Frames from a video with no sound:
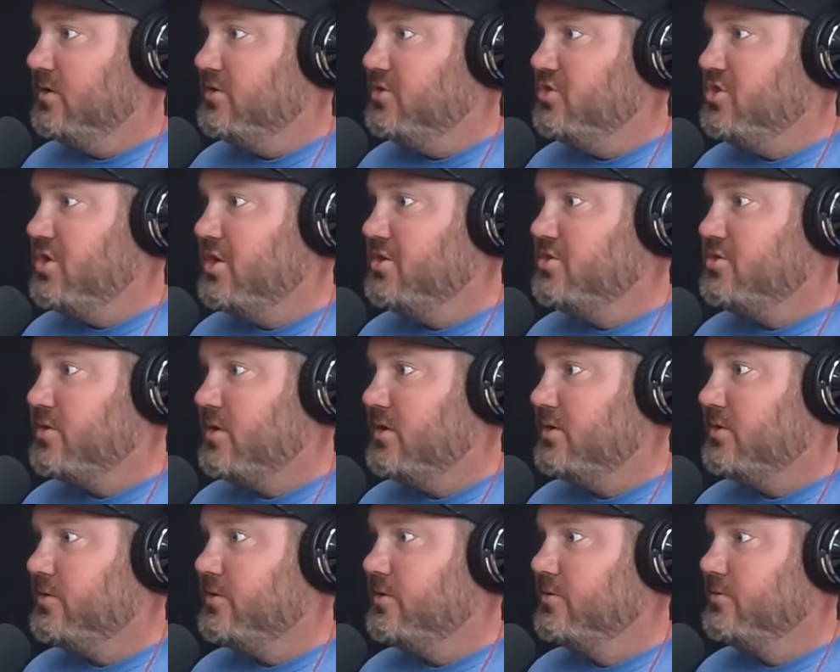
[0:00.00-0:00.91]
jig
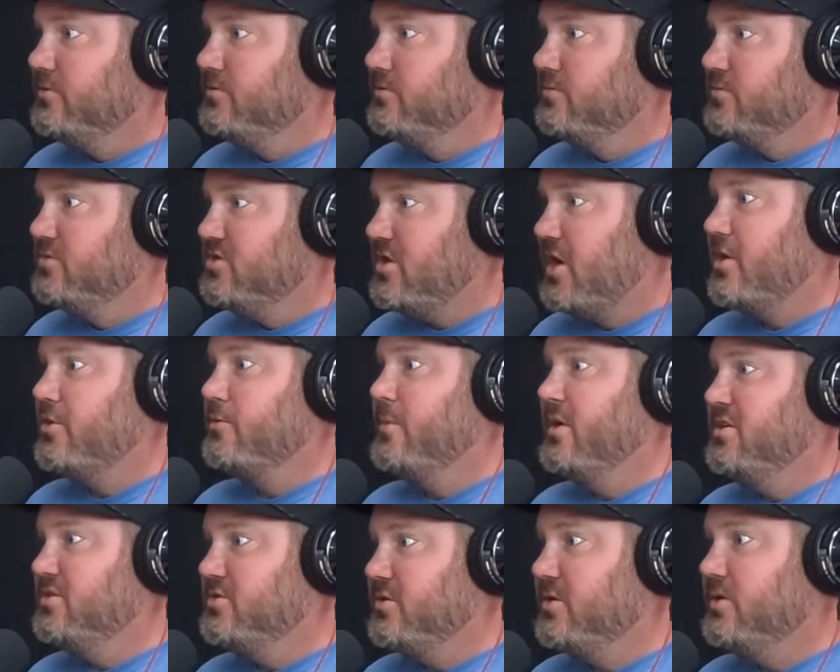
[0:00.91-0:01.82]
trailer,
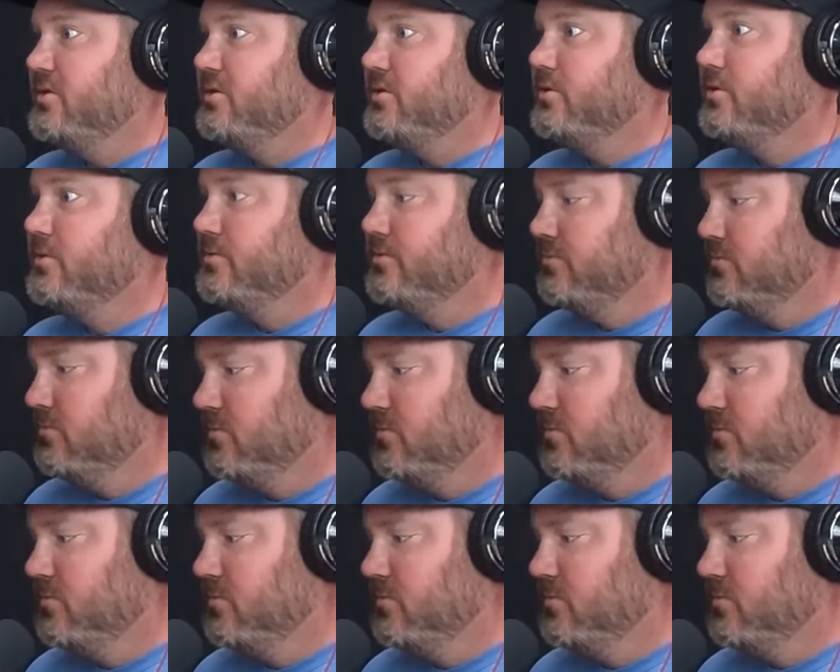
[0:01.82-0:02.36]
chatterbait trailer.